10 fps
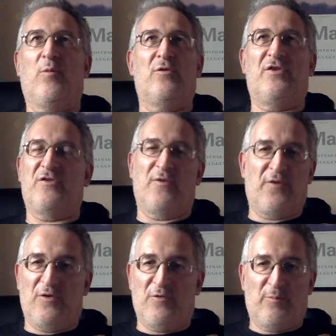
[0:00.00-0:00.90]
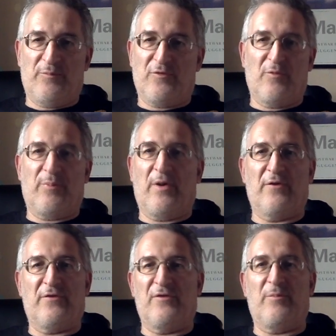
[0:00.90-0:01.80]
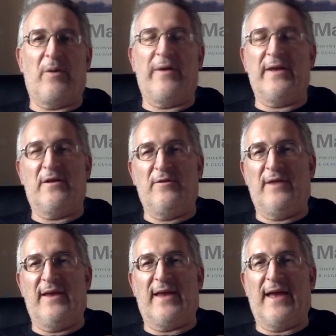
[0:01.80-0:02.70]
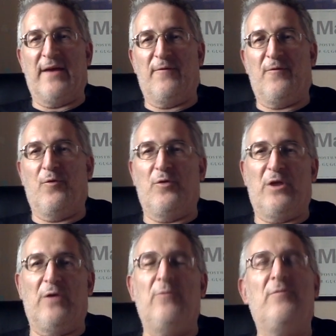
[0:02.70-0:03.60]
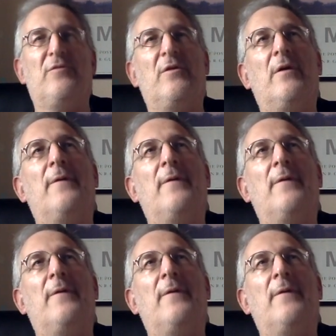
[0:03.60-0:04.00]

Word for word: watches a few sort of passers by, including a gang of four youths.